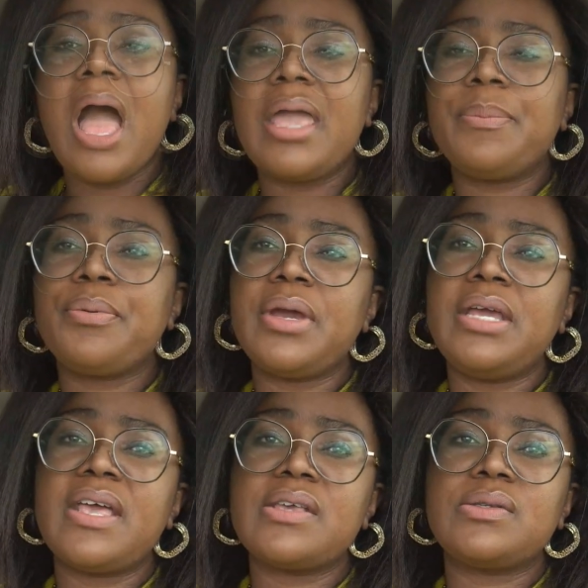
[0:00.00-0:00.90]
I
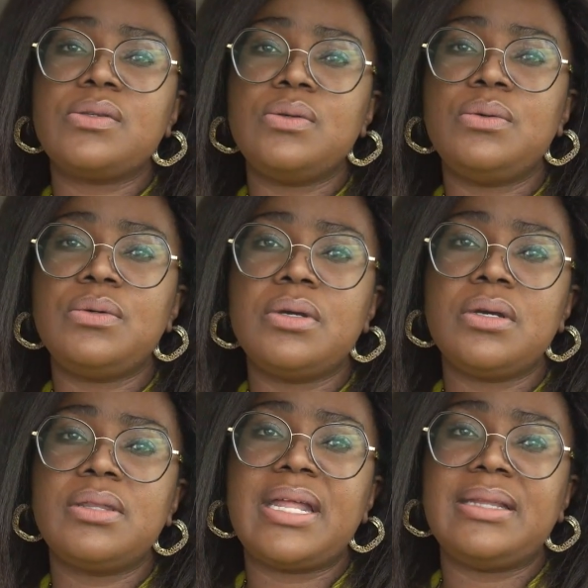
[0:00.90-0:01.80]
pray that
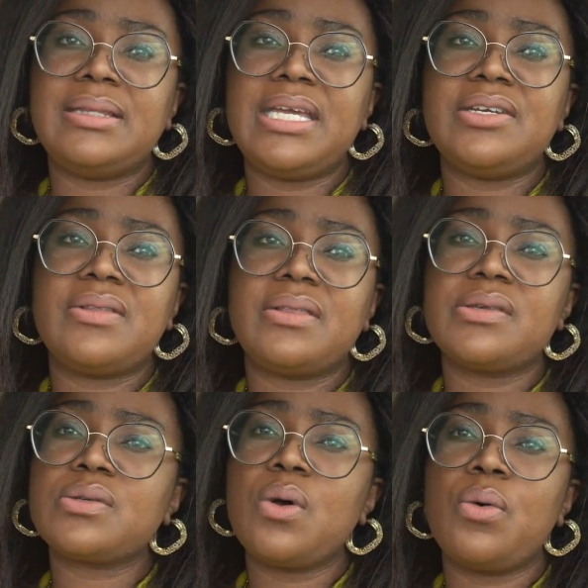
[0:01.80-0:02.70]
sooner than later that
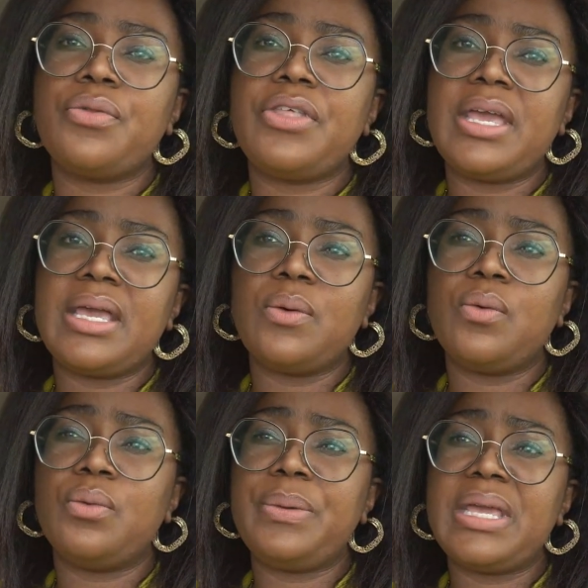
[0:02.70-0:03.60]
this whole
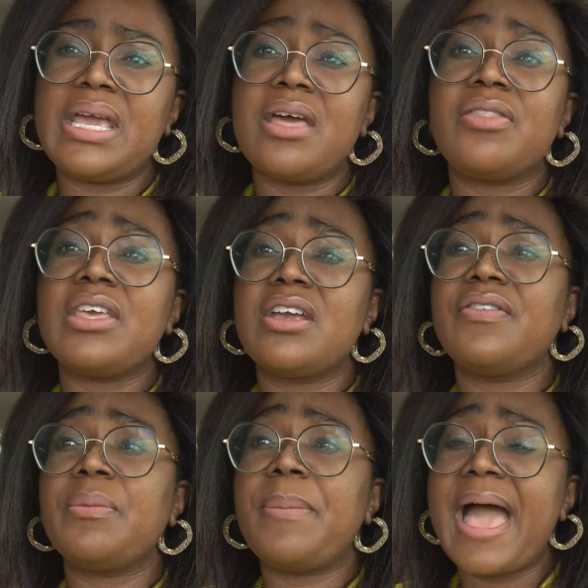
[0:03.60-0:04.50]
thing will be a thing
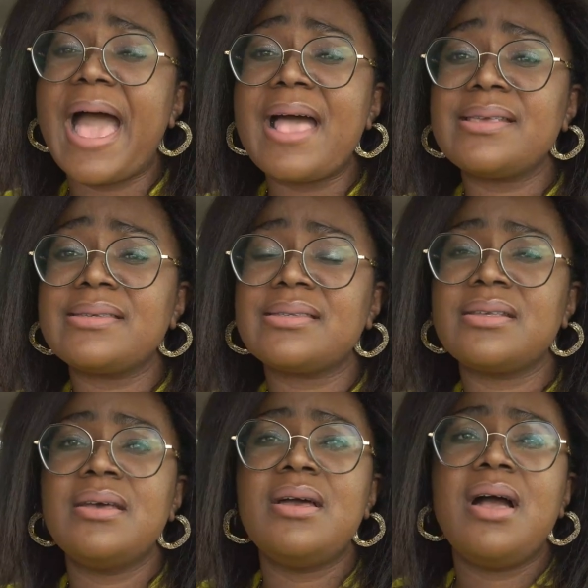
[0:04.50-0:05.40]
of the past.
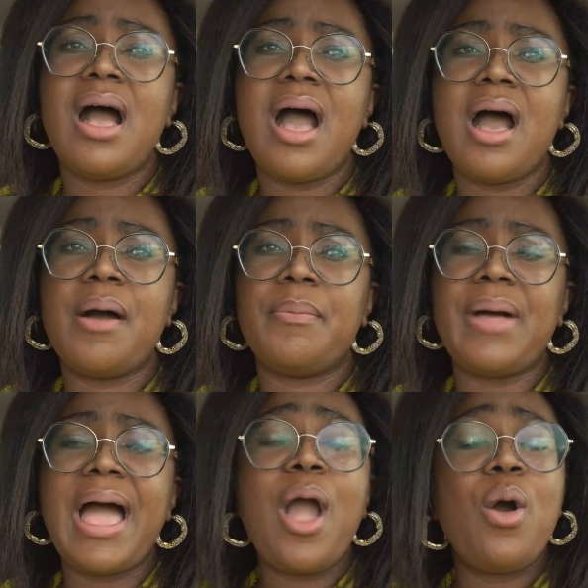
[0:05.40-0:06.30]

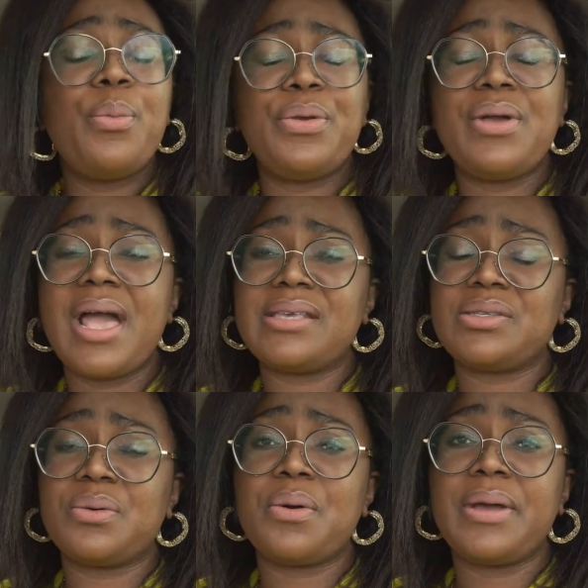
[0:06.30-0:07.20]
I hope you
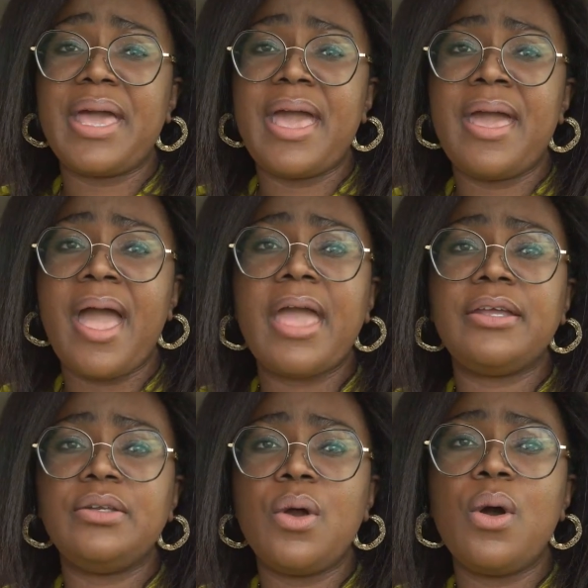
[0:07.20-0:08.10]
guys are okay.
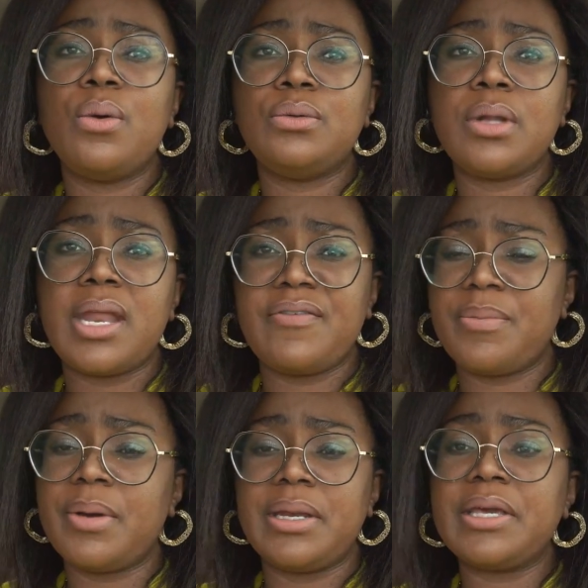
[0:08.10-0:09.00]
I know not
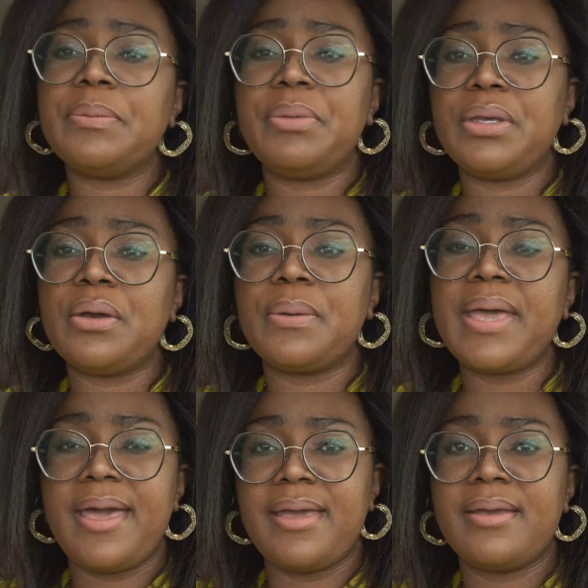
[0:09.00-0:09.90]
everybody can be
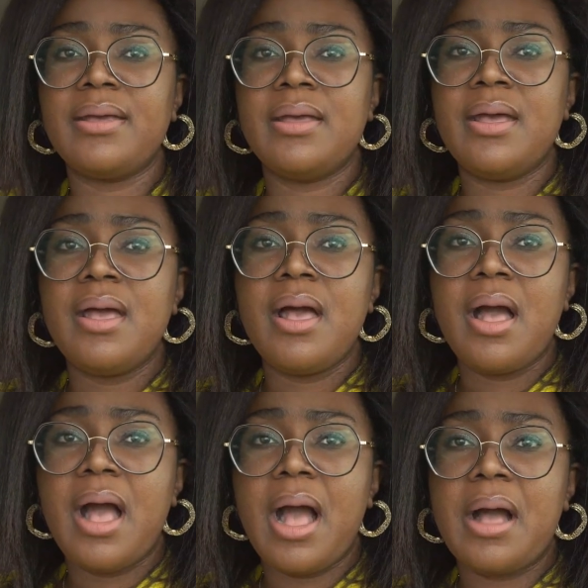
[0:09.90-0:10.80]
okay.
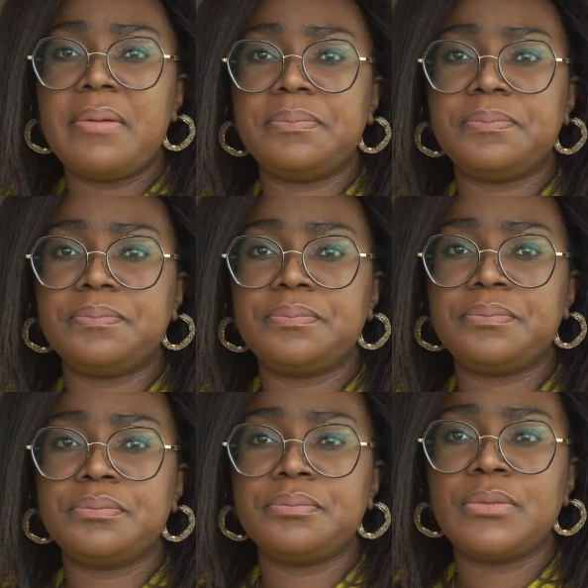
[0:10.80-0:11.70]

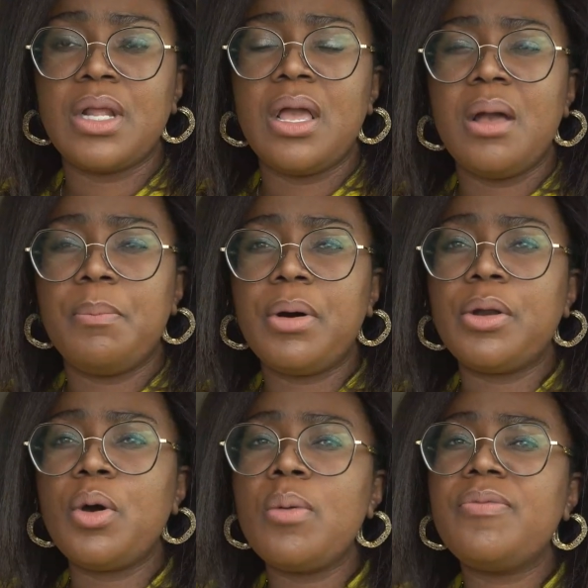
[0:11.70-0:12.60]

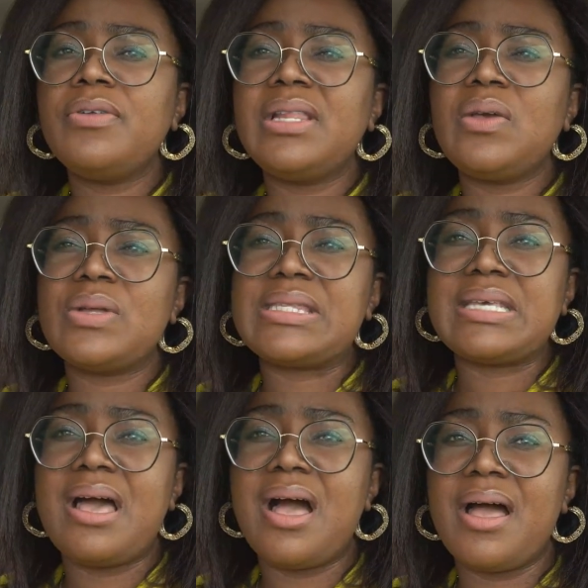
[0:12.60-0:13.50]
But hopefully with
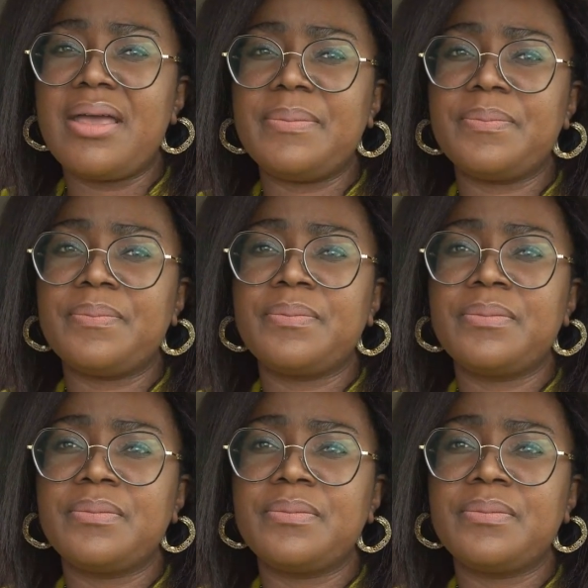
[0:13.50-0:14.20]
time